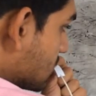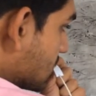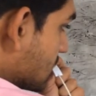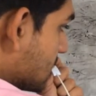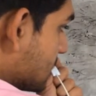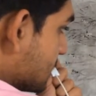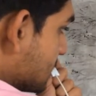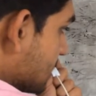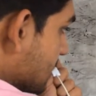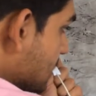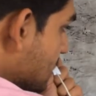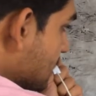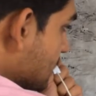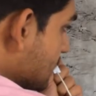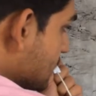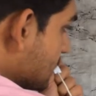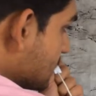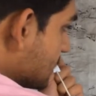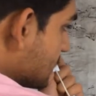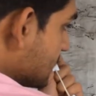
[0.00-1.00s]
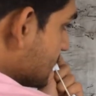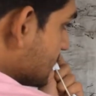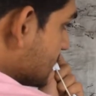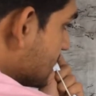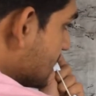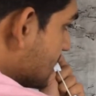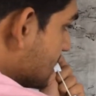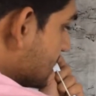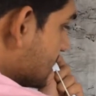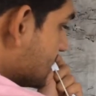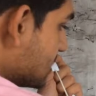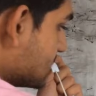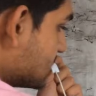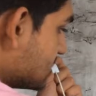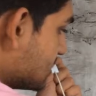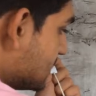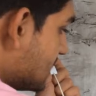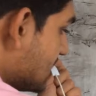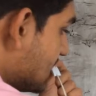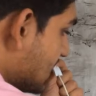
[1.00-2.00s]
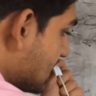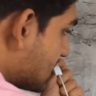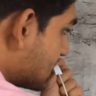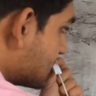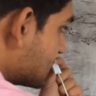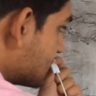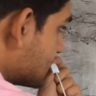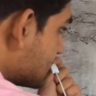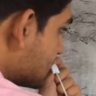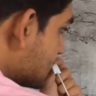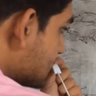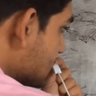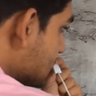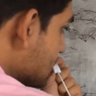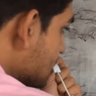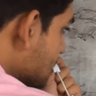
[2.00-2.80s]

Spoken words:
let's say this length is del x